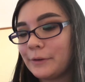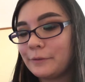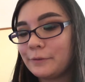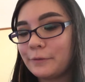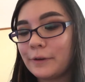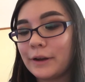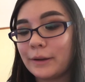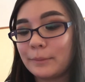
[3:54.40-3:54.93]

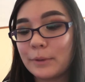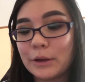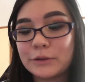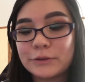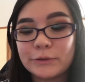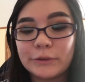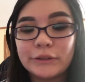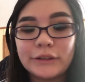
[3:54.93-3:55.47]
from
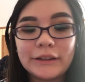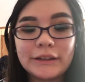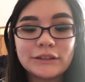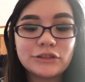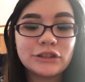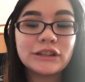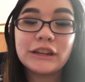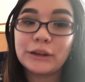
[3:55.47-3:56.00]
Sol de
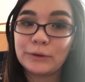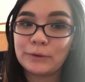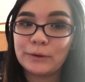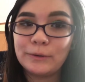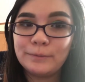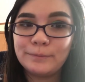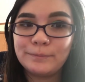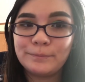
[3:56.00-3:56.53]

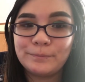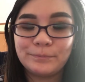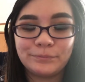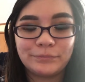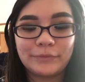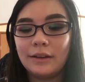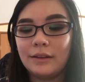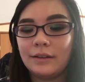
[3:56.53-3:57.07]
Janeiro.
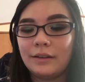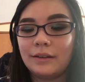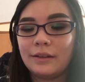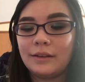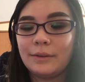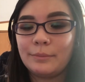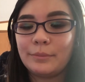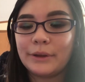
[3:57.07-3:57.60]

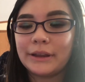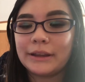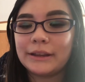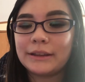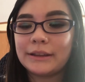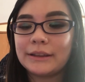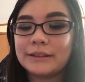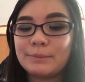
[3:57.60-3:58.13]

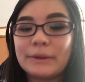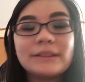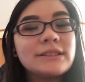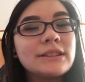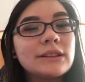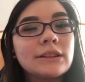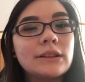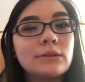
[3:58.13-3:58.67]
But it's
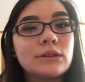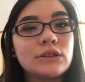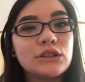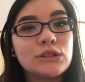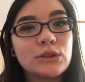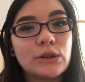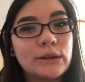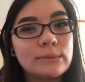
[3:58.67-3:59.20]
basically one of
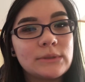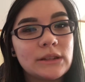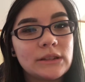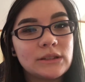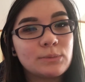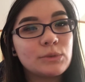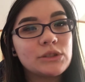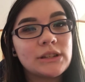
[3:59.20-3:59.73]
those creams
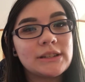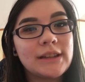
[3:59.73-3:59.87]
that's supposed to